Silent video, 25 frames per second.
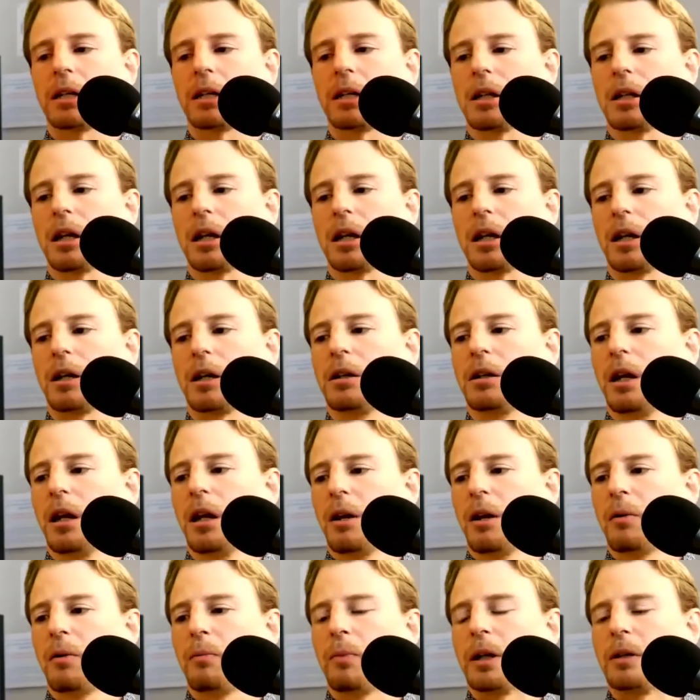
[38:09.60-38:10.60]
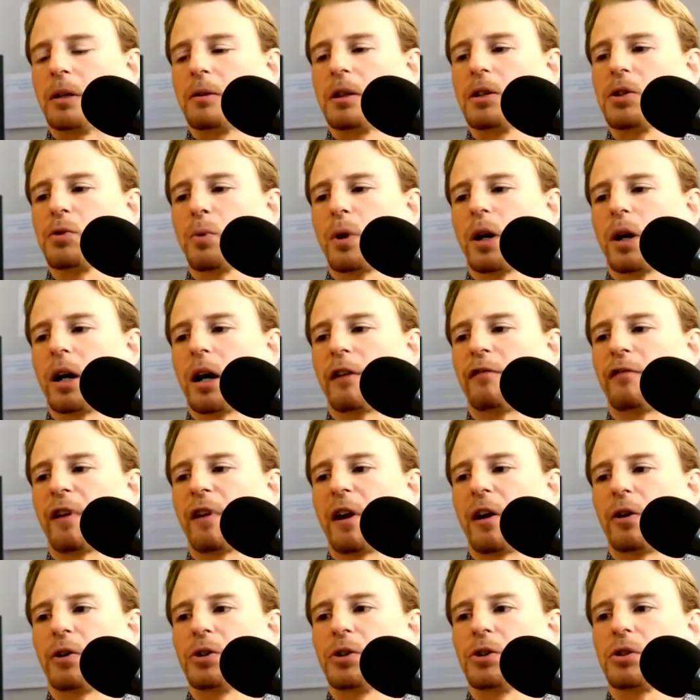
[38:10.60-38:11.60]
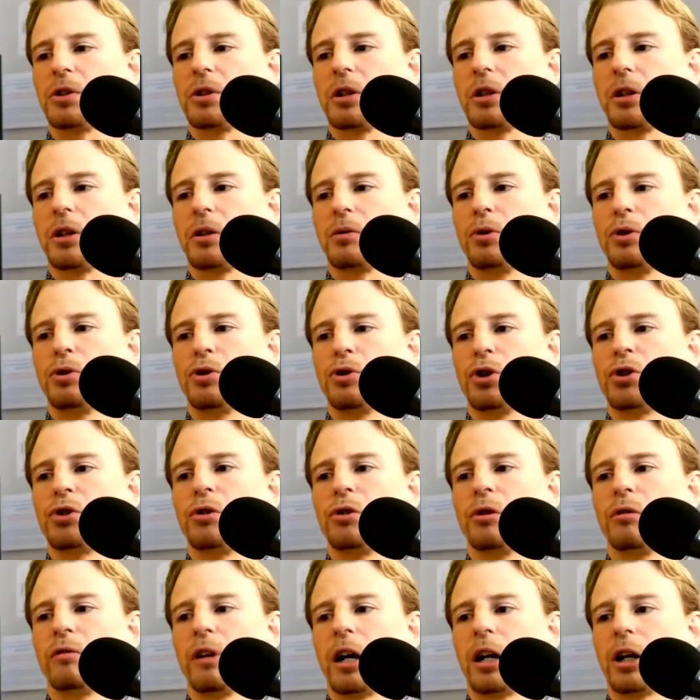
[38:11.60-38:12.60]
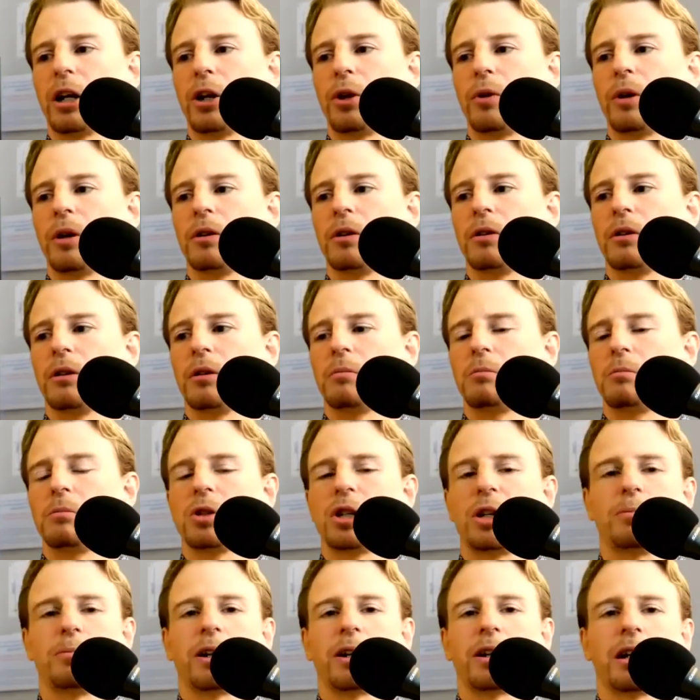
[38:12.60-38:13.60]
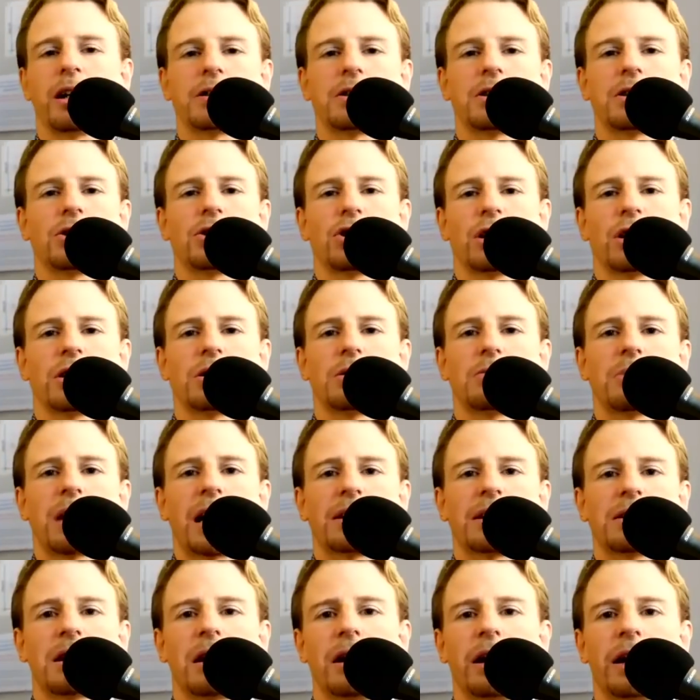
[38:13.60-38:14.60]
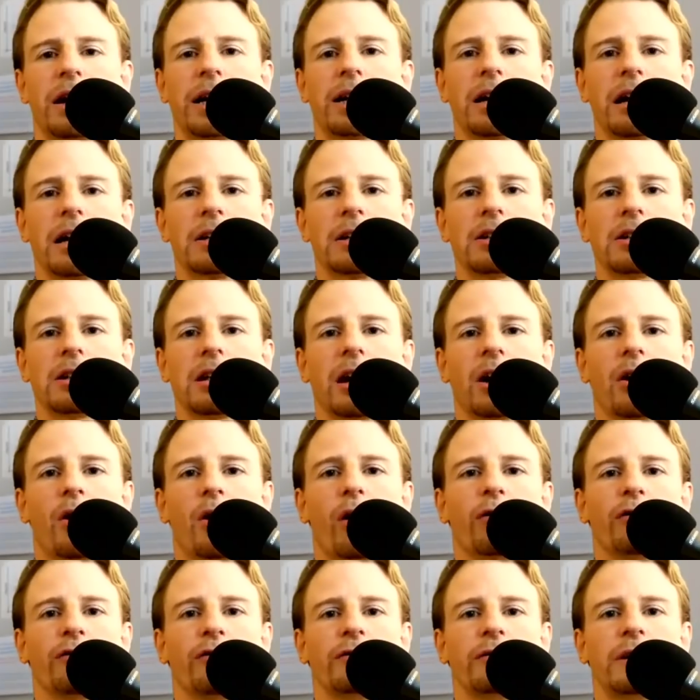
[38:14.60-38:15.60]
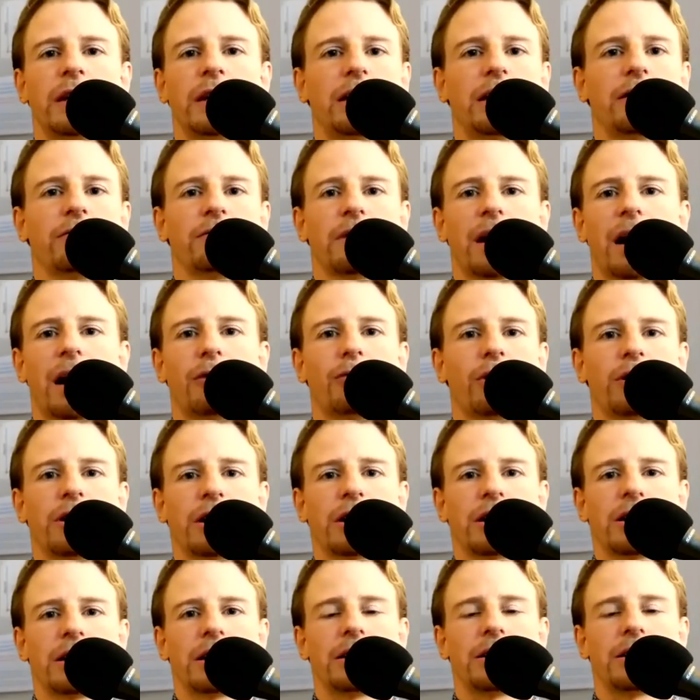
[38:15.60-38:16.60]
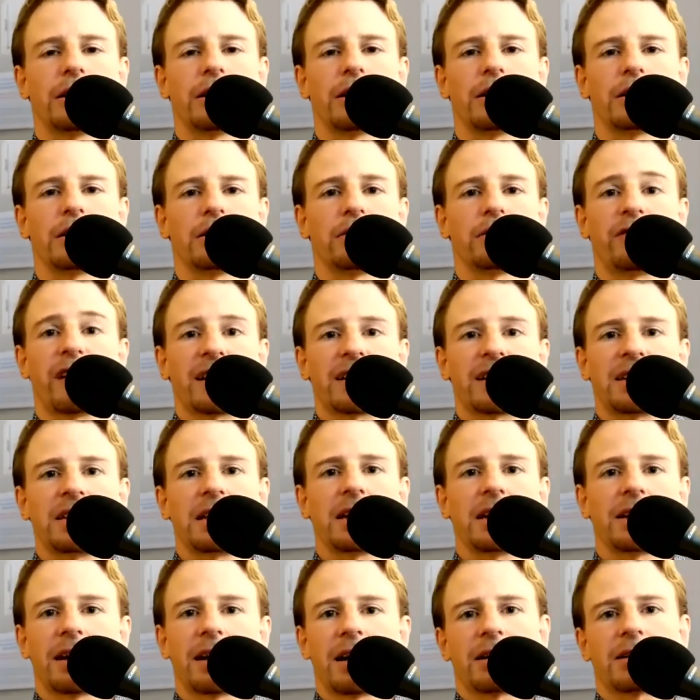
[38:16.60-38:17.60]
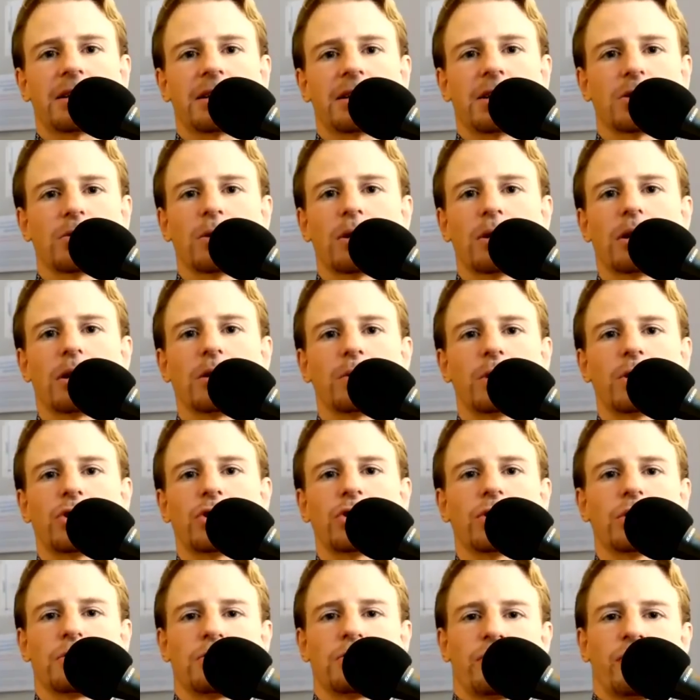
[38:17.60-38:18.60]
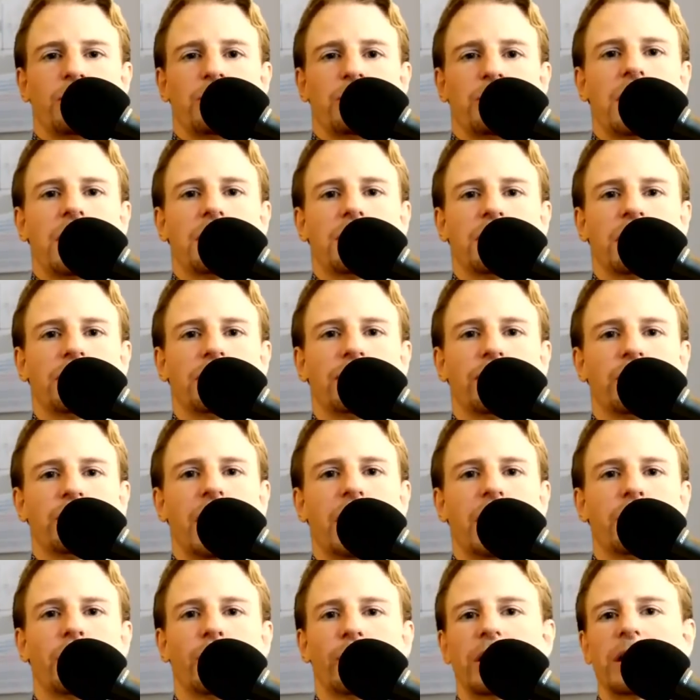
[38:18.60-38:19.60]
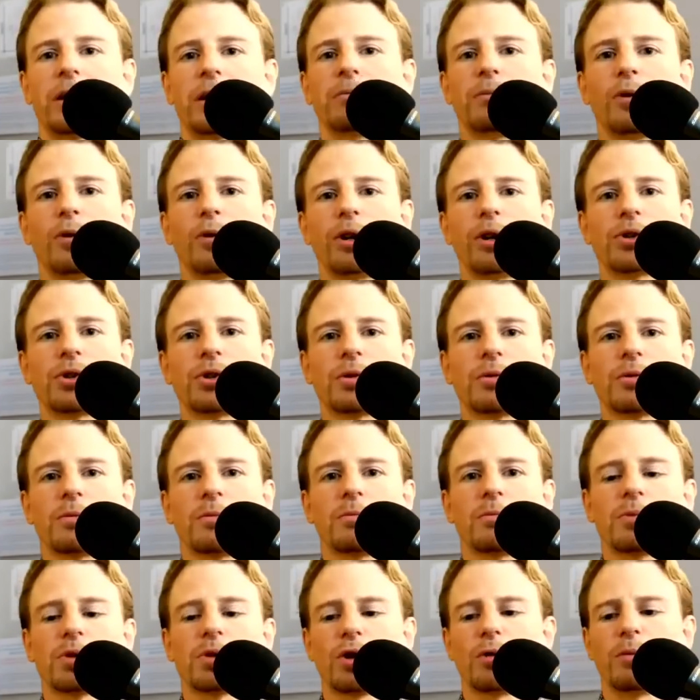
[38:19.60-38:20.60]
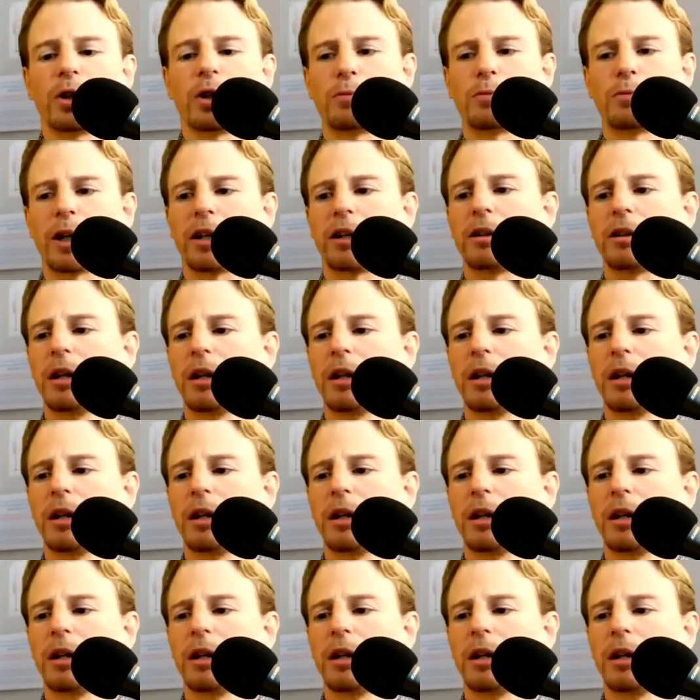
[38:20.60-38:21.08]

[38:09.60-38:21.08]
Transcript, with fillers: uh, but this is why I found the nutritional value in the cheaper cuts is just as high, and they are often even ironically the fattier cuts as well, which for me and for my body works so much better.